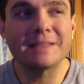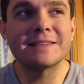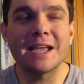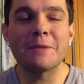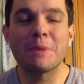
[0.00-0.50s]

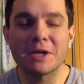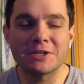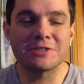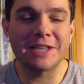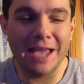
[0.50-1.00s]
Take
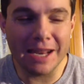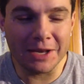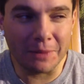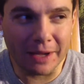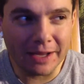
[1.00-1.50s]
pictures
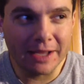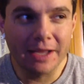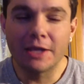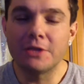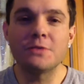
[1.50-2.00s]
anyway.
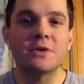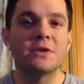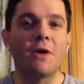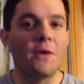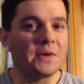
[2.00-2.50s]
You
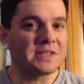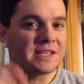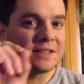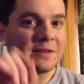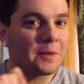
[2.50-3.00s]
can always
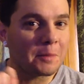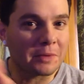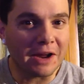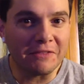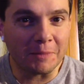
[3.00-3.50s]
hit the little
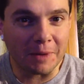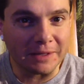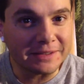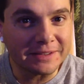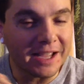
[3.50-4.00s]
private
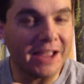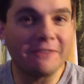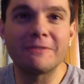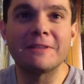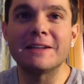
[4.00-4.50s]
button.
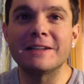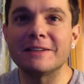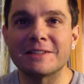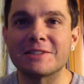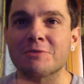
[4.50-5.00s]
Every
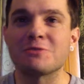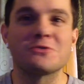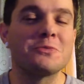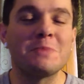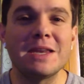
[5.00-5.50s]

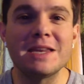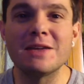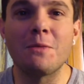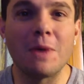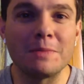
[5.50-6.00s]
social
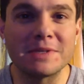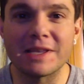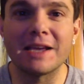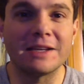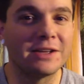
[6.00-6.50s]
media
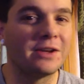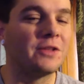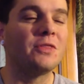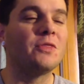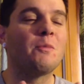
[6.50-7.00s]
website
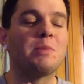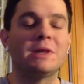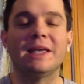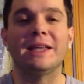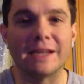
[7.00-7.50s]
on the
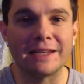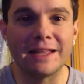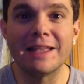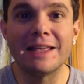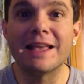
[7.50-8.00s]
planet
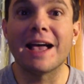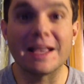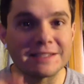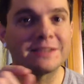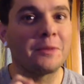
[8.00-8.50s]

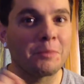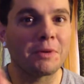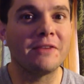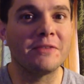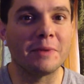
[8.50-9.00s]
has a little
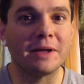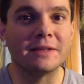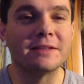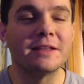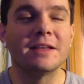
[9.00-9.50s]
private
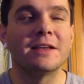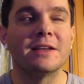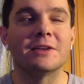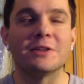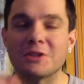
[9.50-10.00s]
button,
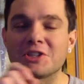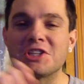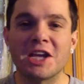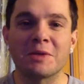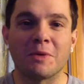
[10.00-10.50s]
a little
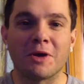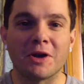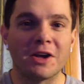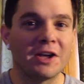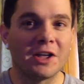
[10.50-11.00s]
check
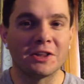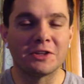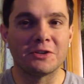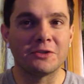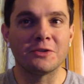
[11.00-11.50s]
mark, a
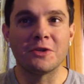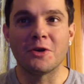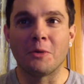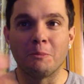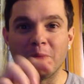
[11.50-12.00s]
little
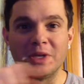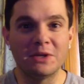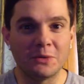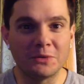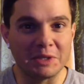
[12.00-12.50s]
me
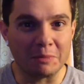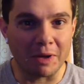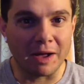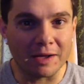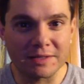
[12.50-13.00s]
only
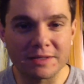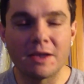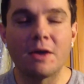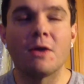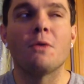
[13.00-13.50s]
box
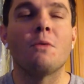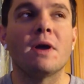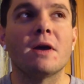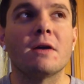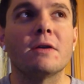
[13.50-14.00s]

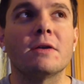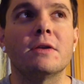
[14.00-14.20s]
where